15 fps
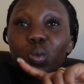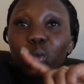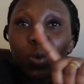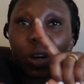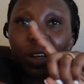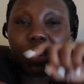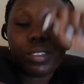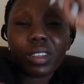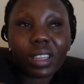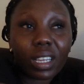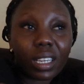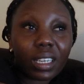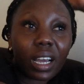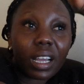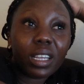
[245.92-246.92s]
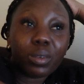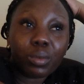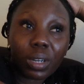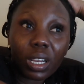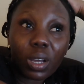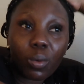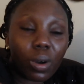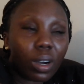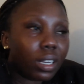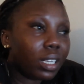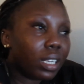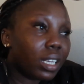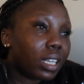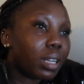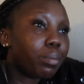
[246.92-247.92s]
One of the things that he really want,
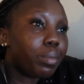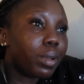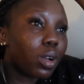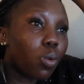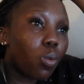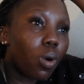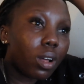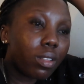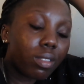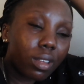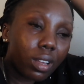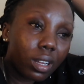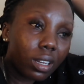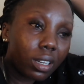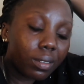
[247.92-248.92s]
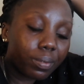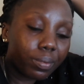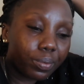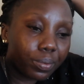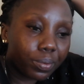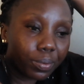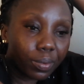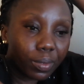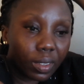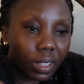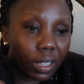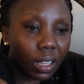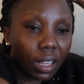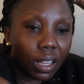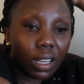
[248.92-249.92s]
he can pick one thing.
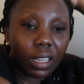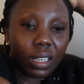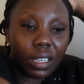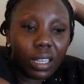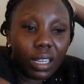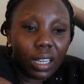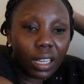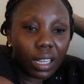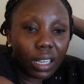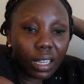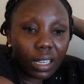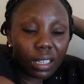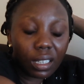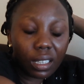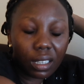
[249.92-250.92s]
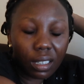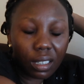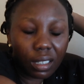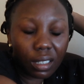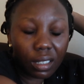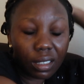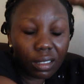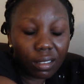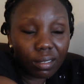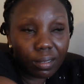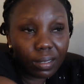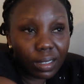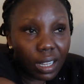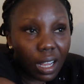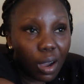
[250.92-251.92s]
And
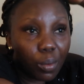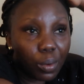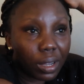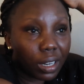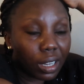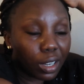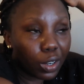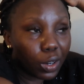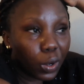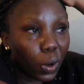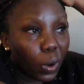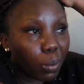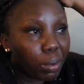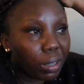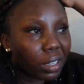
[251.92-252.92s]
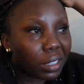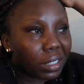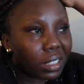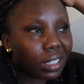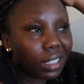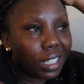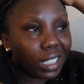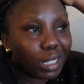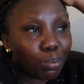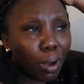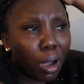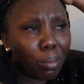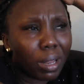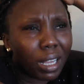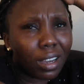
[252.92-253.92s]
now we're not gonna go because there's
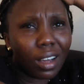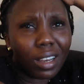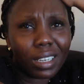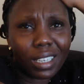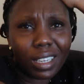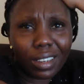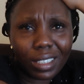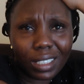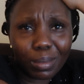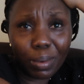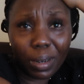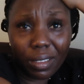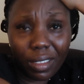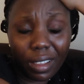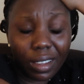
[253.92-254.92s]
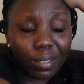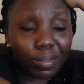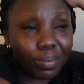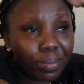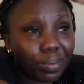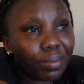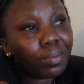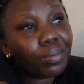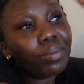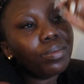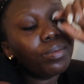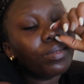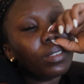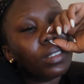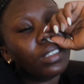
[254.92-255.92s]
public holiday on his birthday.
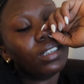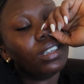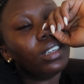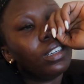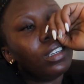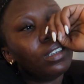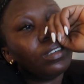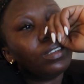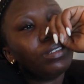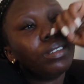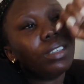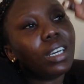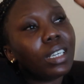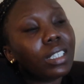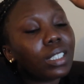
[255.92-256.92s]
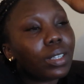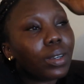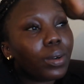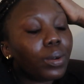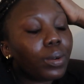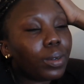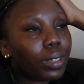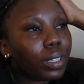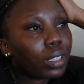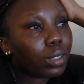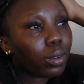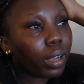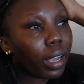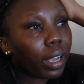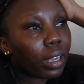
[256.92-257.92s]
Yeah, so
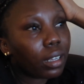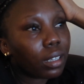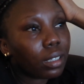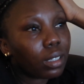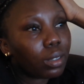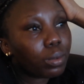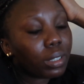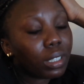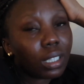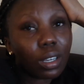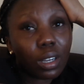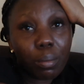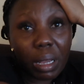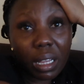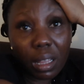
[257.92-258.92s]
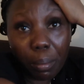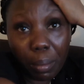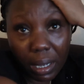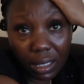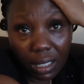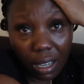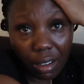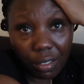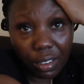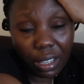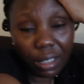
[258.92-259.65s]
it's okay, we're still gonna make the best out of